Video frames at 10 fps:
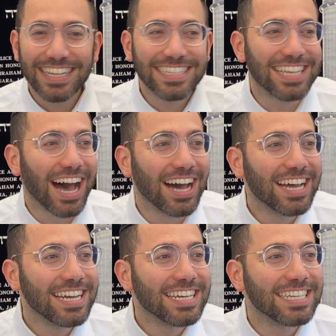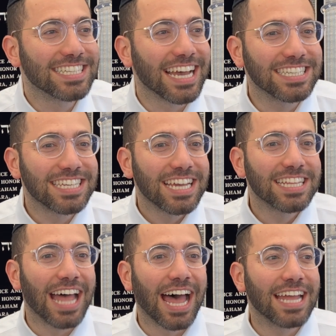So he says
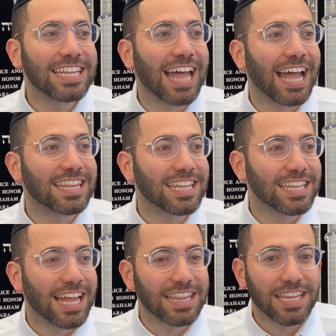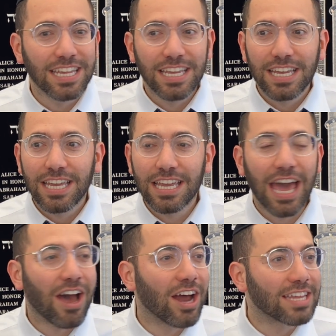that he
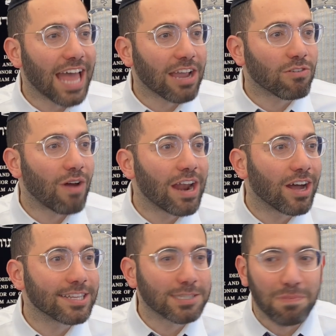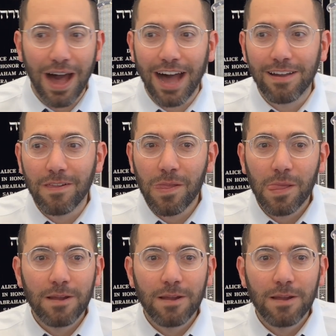had a heart attack right on the spot.